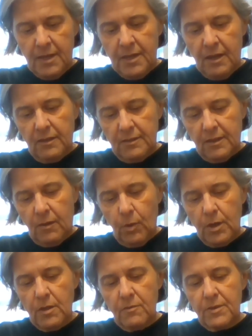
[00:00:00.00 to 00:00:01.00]
Now,
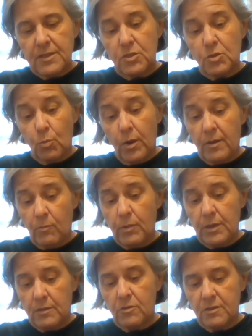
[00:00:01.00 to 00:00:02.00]
one of the reasons why
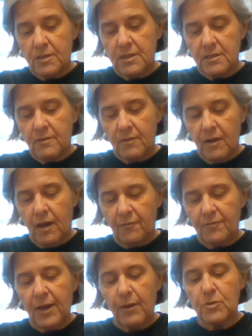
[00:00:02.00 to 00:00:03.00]
we took these
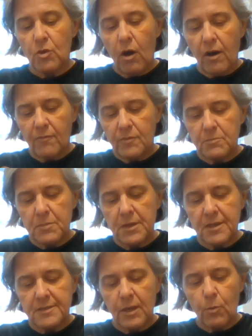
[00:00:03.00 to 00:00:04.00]
flowers off is
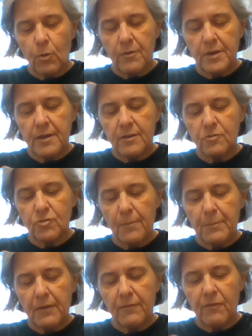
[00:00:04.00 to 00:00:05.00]
because they weren't
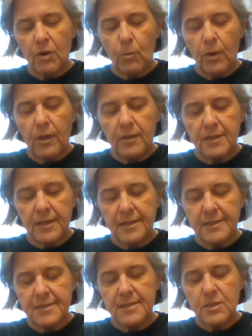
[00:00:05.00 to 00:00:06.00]
dropping very well. And I
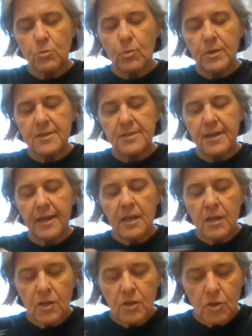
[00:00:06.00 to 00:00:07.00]
can see this one is not
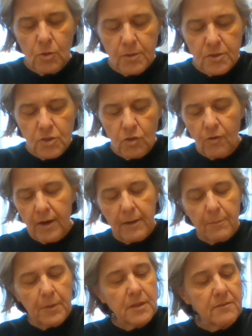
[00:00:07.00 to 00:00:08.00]
doing so great,
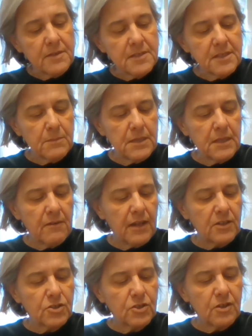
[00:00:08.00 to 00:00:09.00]
but there is some in there, and I'll
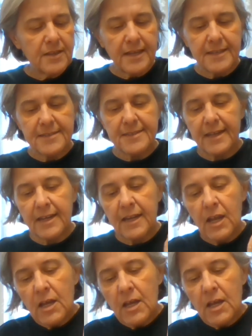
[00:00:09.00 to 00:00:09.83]
show you that in a second.